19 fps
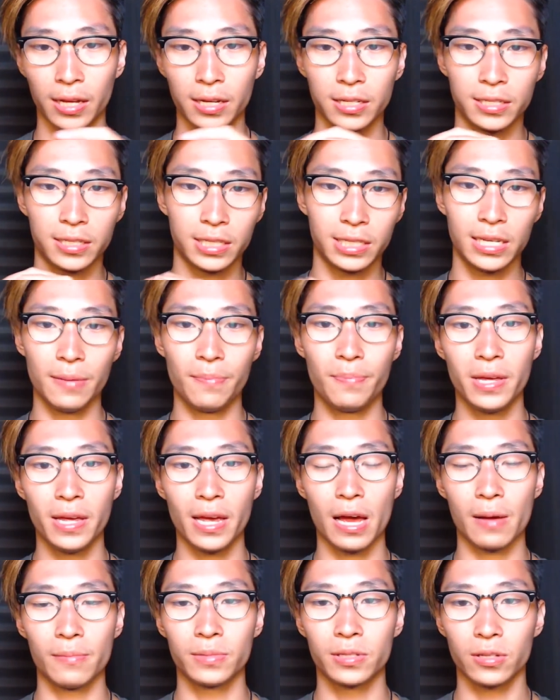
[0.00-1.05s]

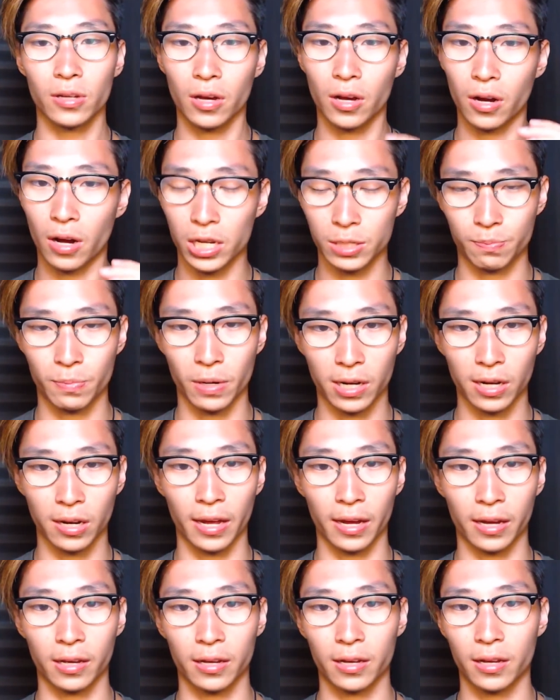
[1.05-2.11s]
CPMs, cost per
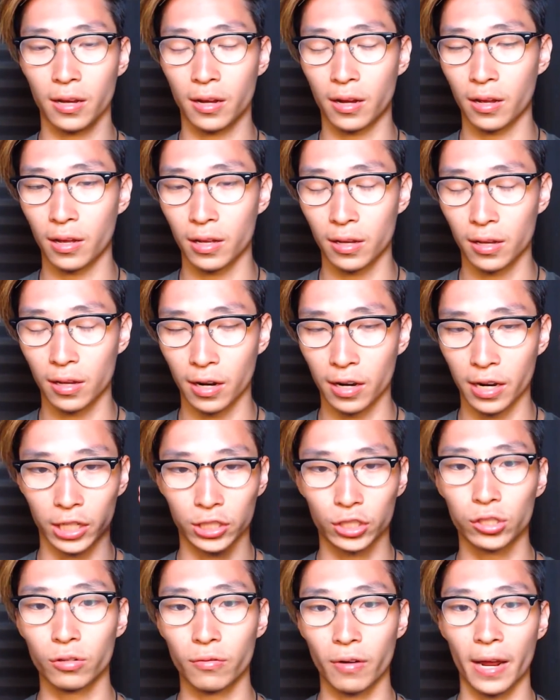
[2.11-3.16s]
click,
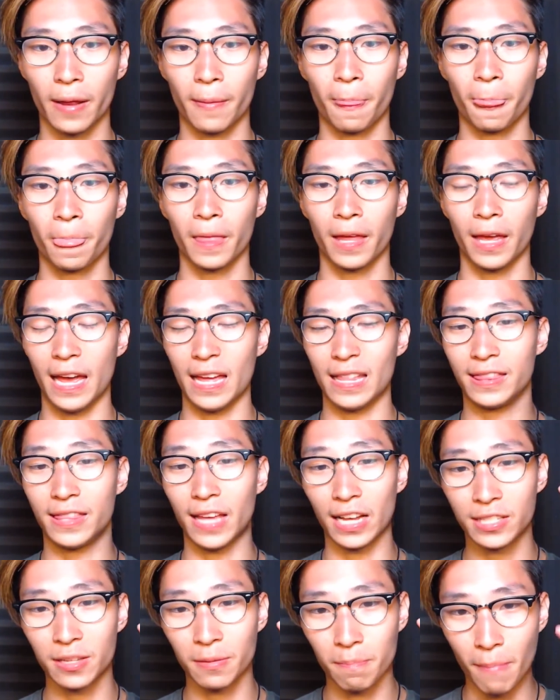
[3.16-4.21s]
click-through rate, it
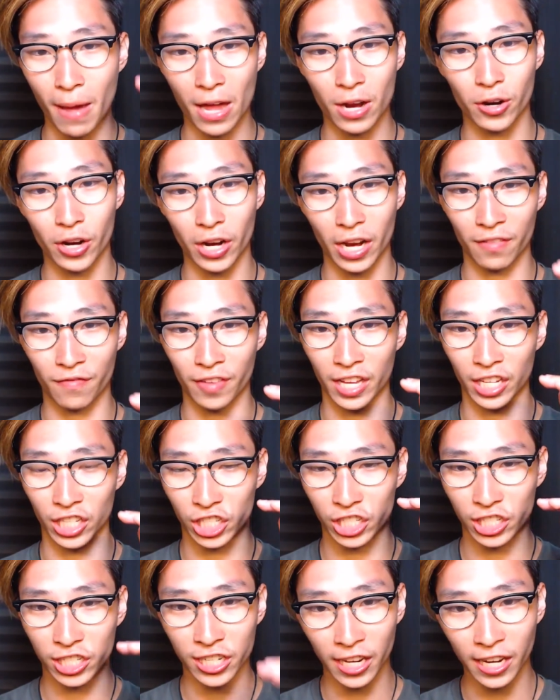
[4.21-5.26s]
doesn't matter if it's
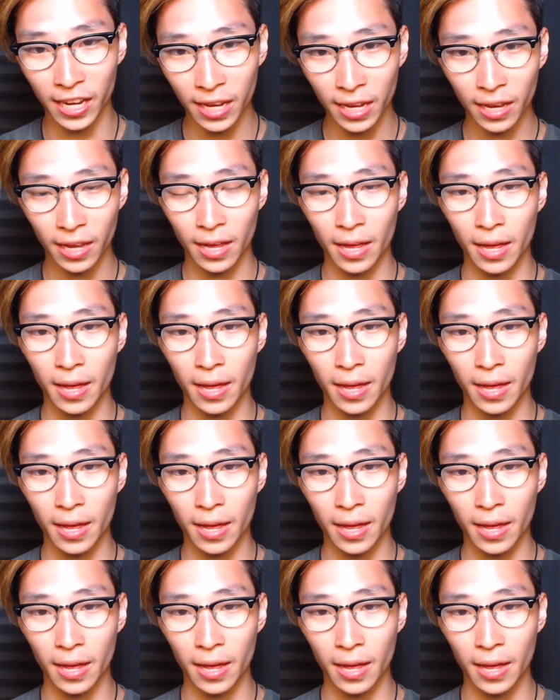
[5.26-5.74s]
shitty,